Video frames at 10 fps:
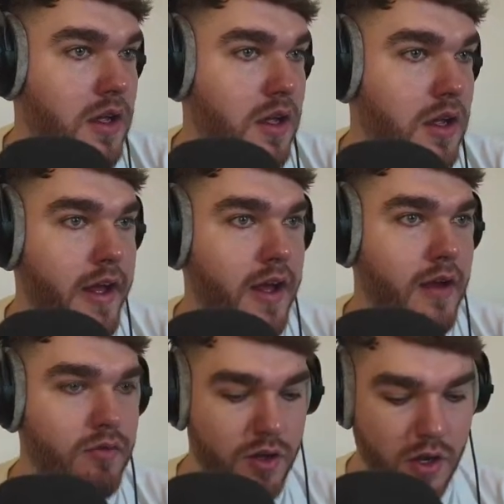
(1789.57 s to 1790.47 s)

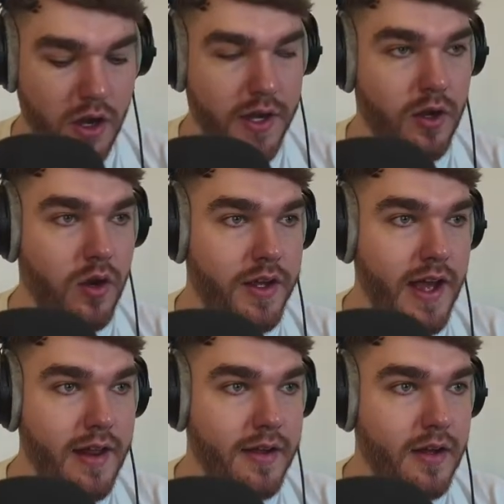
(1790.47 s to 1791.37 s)
regarding Conor
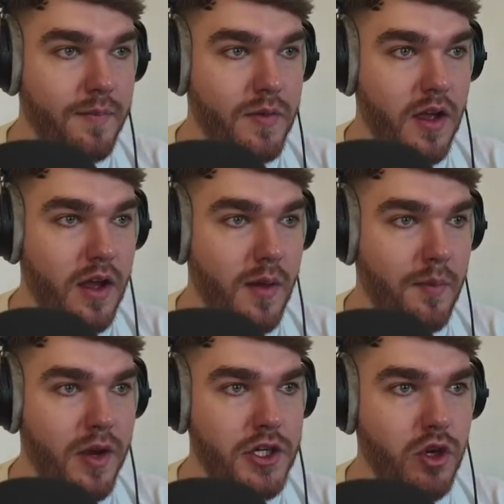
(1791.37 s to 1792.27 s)
Gallagher. I'm
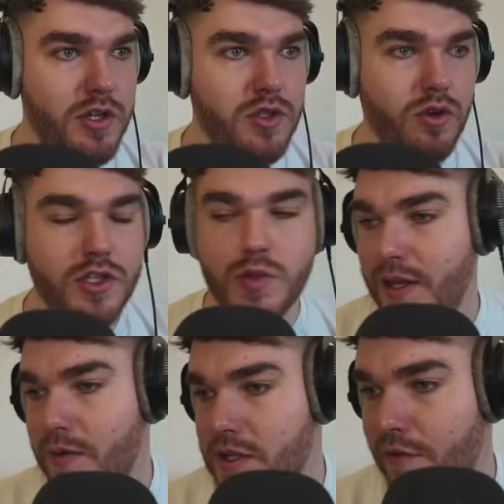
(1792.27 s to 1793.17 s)
pretty sure I saw a tweet
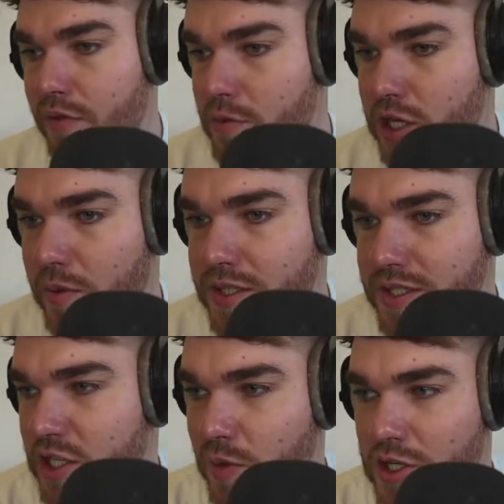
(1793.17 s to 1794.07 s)
that was like, from Chelsea's
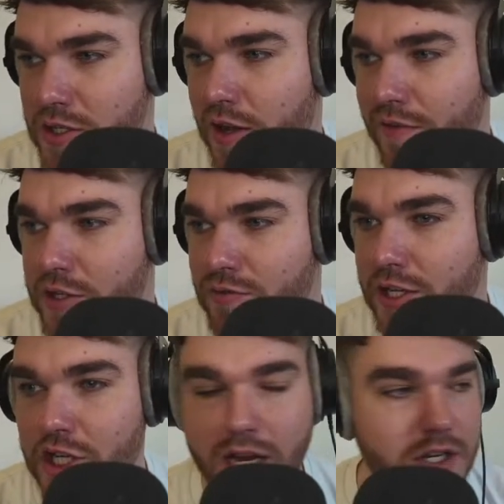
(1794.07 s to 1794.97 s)
situation, nothing has really
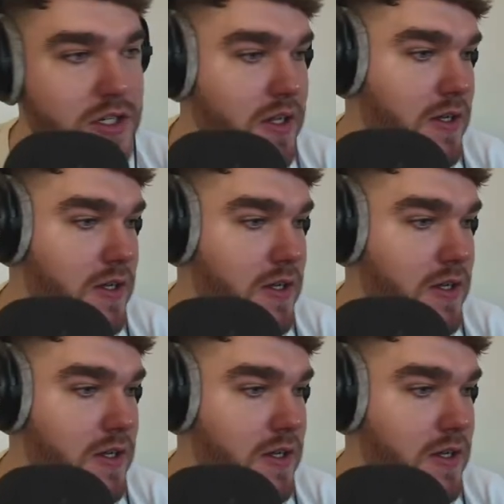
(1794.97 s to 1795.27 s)
changed.